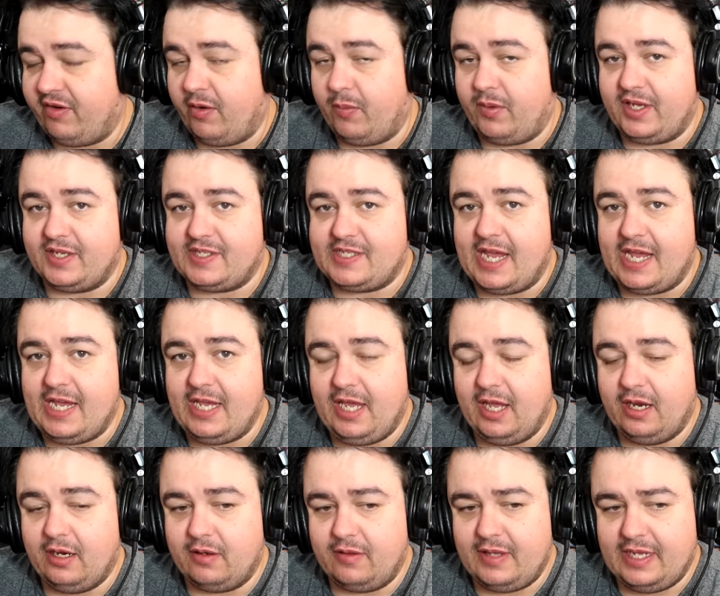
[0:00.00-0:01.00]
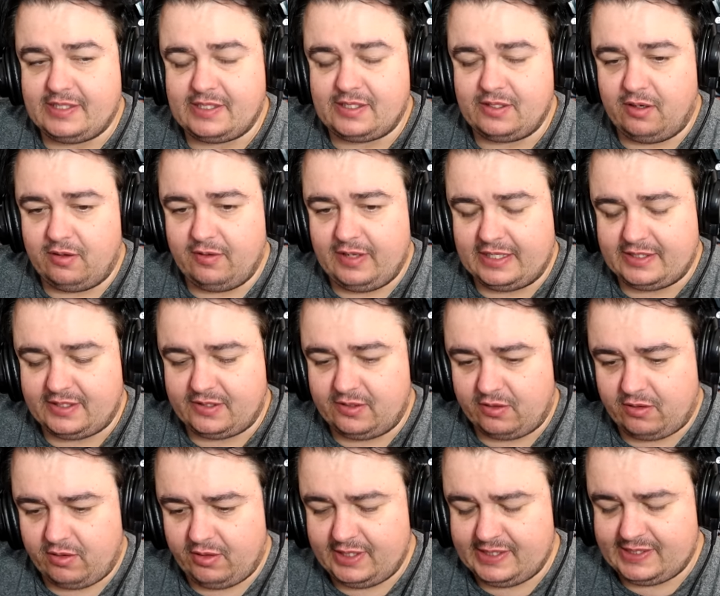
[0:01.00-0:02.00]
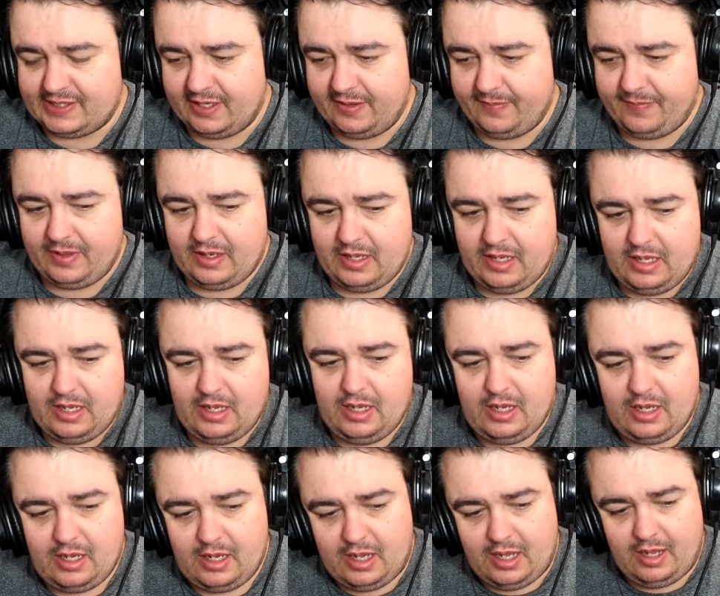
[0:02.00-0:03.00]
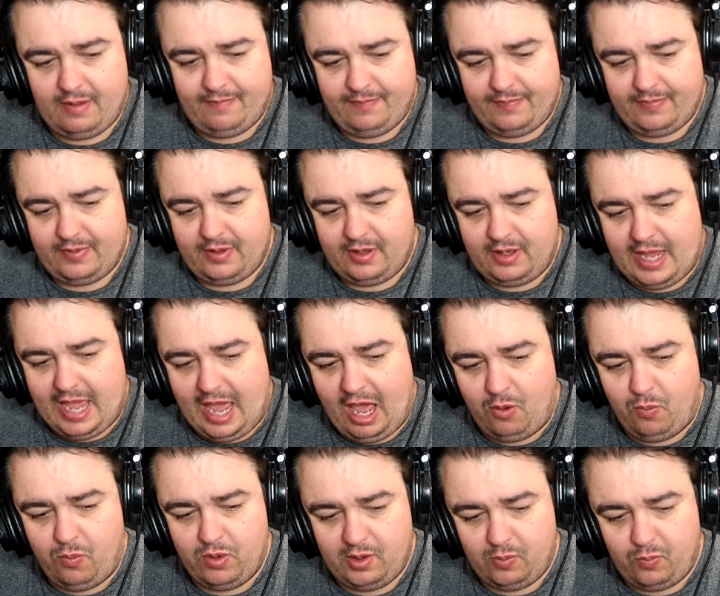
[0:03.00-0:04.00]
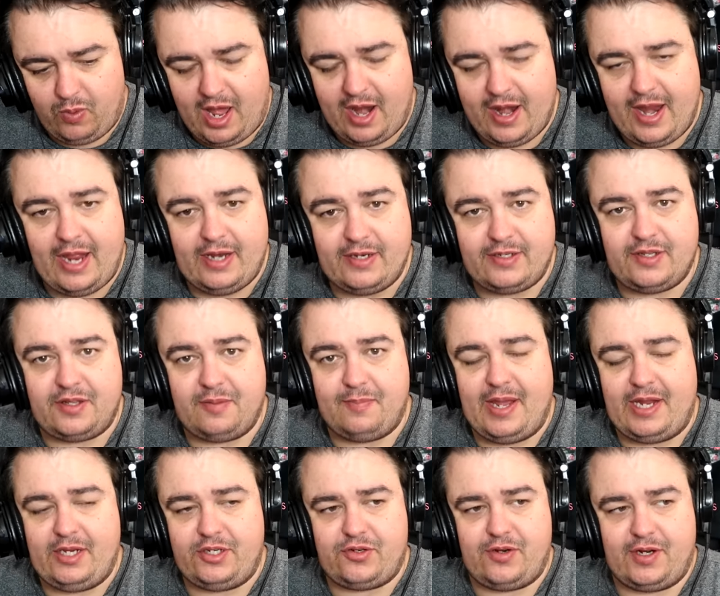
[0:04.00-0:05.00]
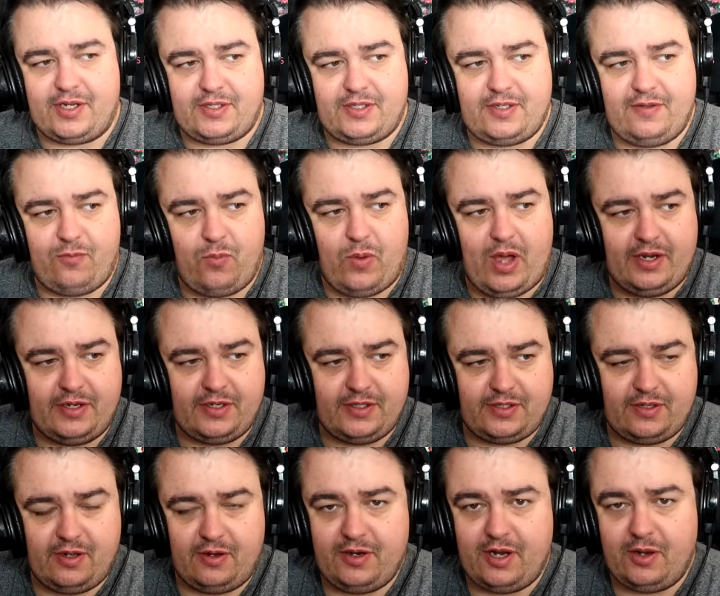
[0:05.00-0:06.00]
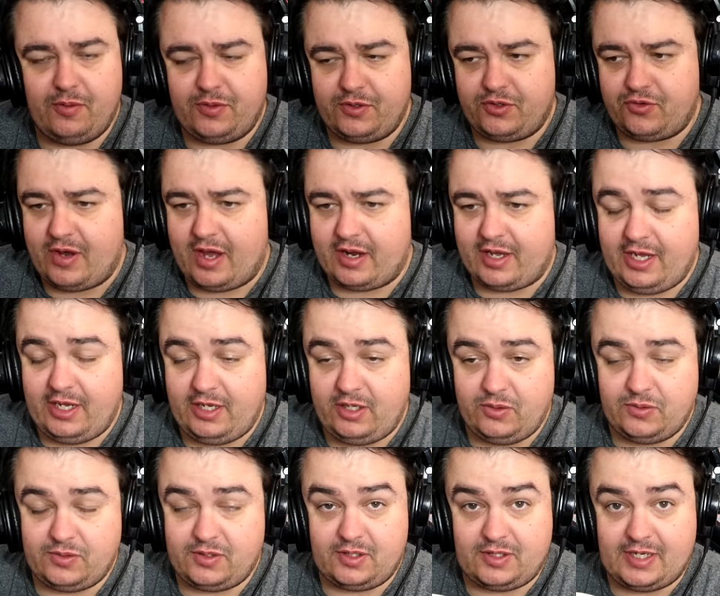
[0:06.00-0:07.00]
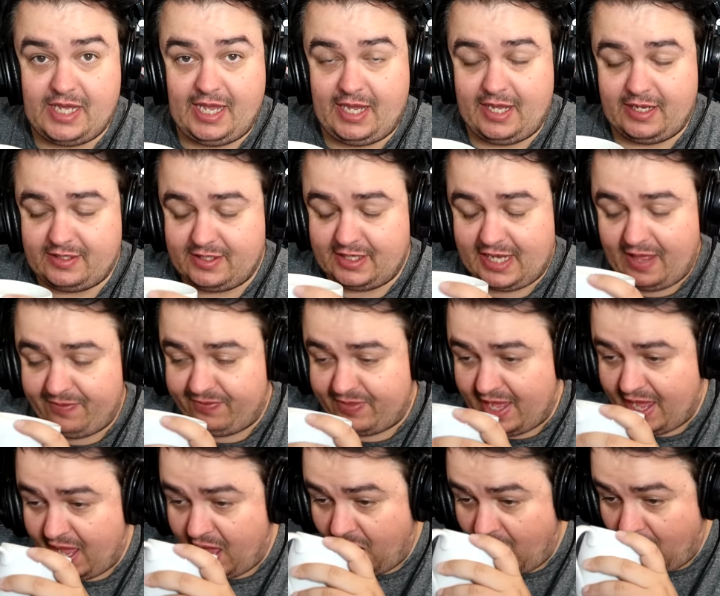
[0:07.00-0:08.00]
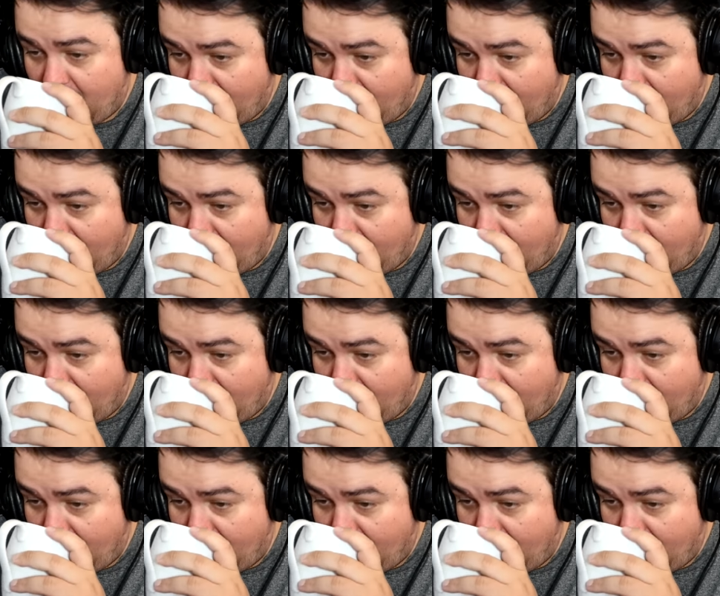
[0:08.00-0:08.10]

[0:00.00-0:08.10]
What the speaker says: even know what you're taking. That's not good, is it? Yeah. How will one enter the Matrix if one does not know the drug he used to take it to get there?